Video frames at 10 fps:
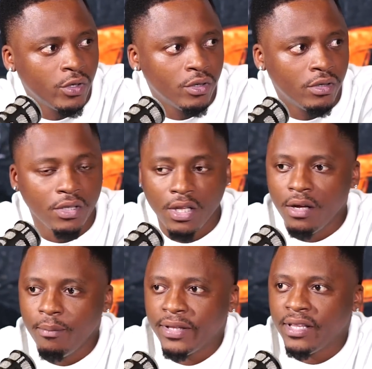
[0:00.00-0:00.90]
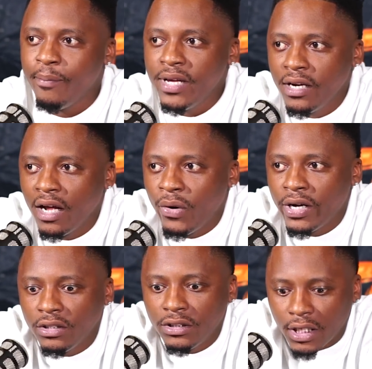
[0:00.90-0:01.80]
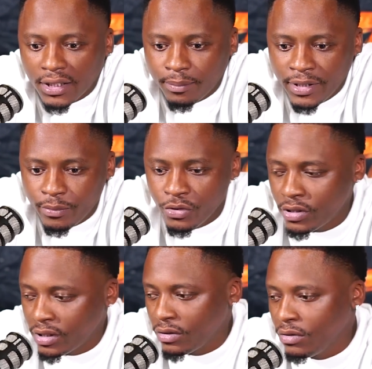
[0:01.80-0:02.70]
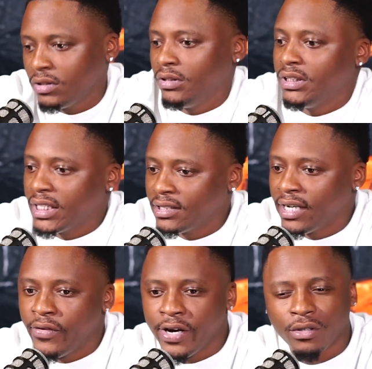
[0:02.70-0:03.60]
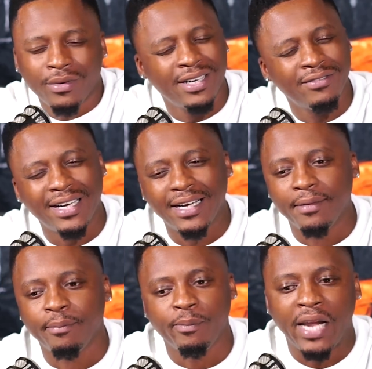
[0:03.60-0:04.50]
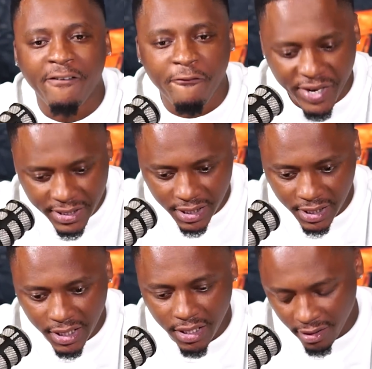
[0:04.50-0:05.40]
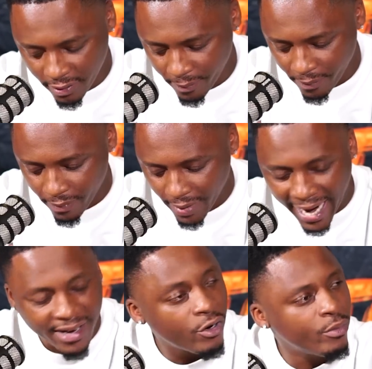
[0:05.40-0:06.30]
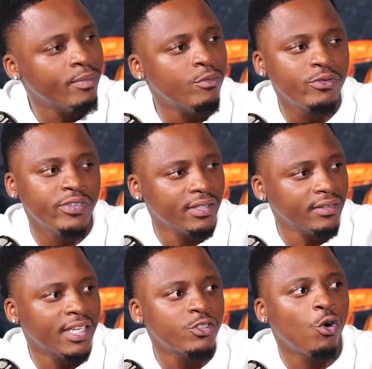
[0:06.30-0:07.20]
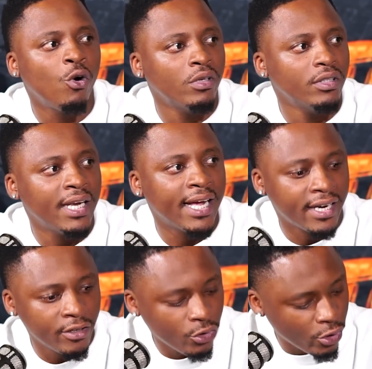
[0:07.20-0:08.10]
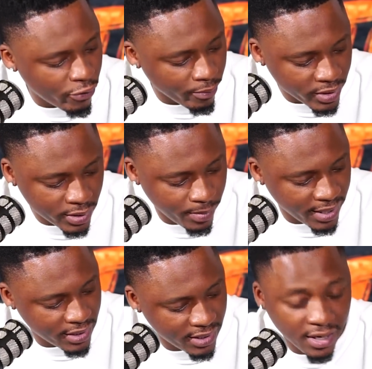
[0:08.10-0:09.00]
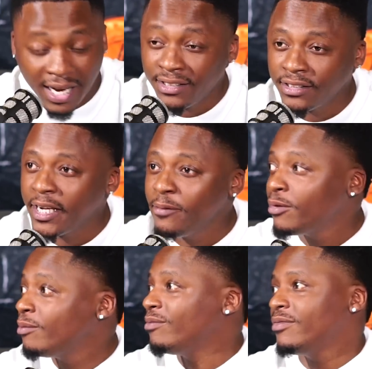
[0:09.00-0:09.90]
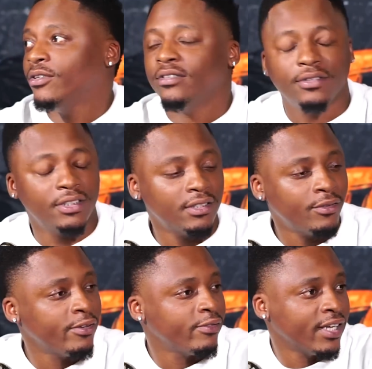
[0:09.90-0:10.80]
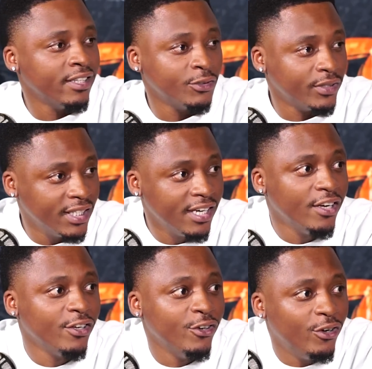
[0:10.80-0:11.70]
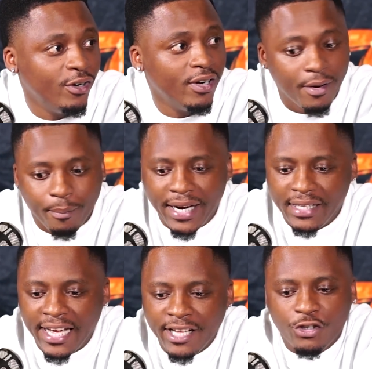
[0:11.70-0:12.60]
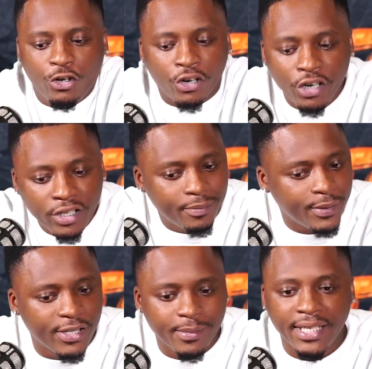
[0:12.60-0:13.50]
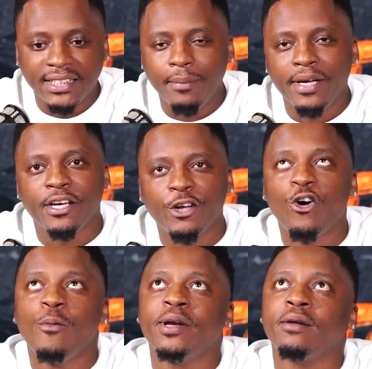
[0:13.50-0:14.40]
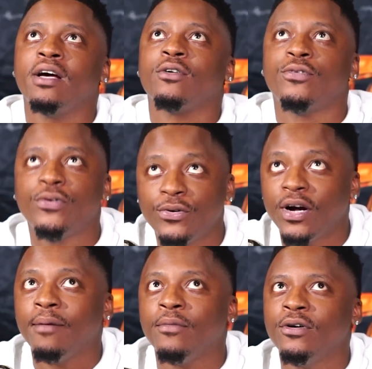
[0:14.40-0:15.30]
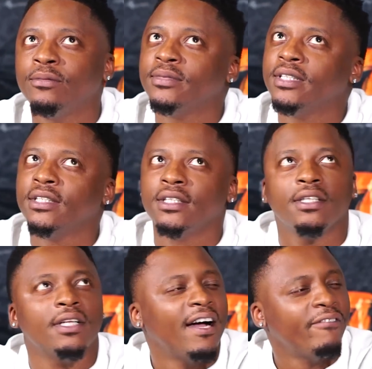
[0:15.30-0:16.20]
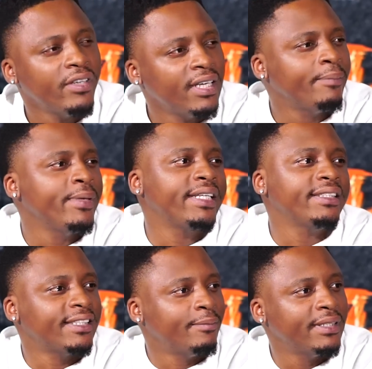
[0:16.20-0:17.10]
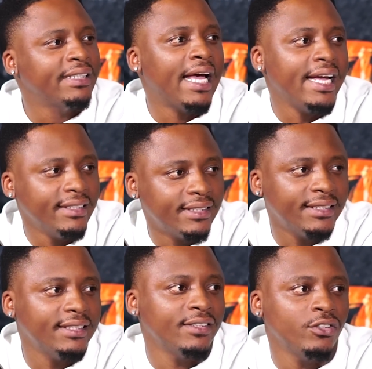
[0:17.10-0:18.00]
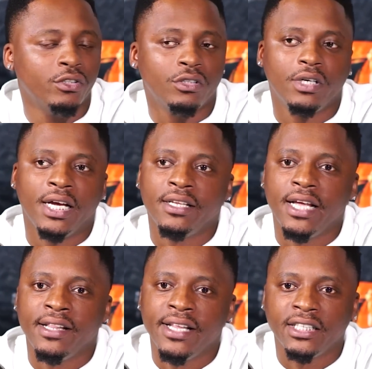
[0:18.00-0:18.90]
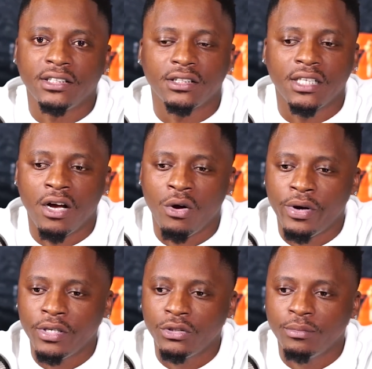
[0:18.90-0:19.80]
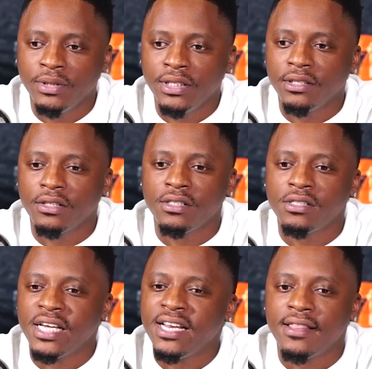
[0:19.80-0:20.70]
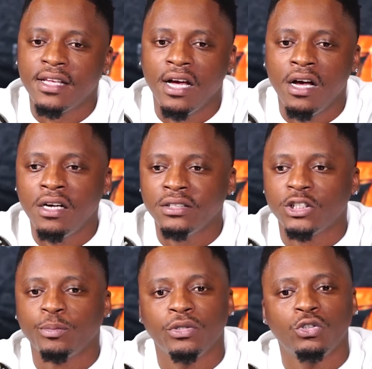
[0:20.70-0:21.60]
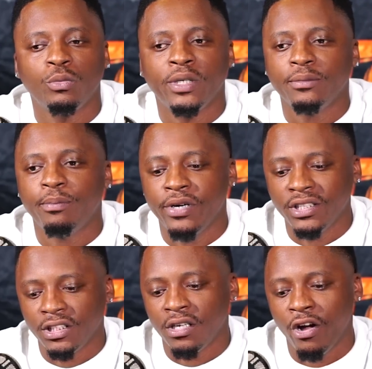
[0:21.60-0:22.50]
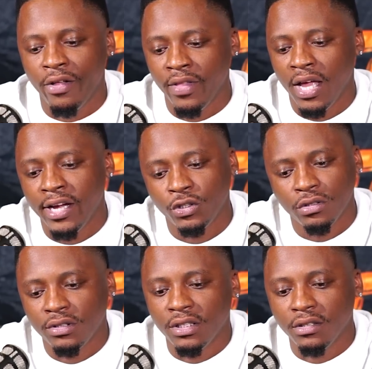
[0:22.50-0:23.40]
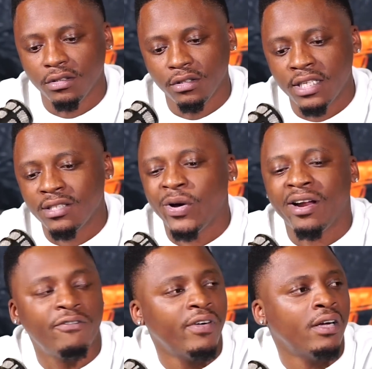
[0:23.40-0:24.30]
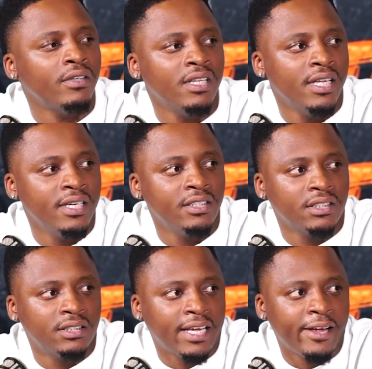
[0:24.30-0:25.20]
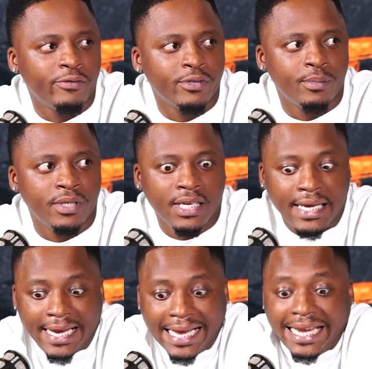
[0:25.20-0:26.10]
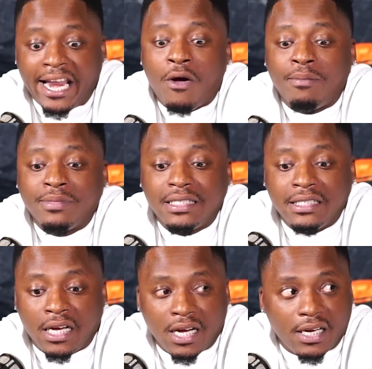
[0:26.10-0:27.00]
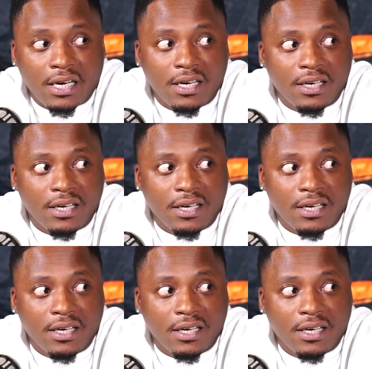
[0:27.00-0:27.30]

You know? But the minute I want to just make music or just direct or whatever, like physically, I need to be moving. That's all. Like I need to go from this place here. I just came from, I want to get into it. You know? But that's good because by the time I get home and I'm like, I'm home, I feel like making something nice, you know? And that's just how I want it to be, because anything else just put too much pressure on the actual thing. That's what I found. And then it just stifles me. Now I'm stuck.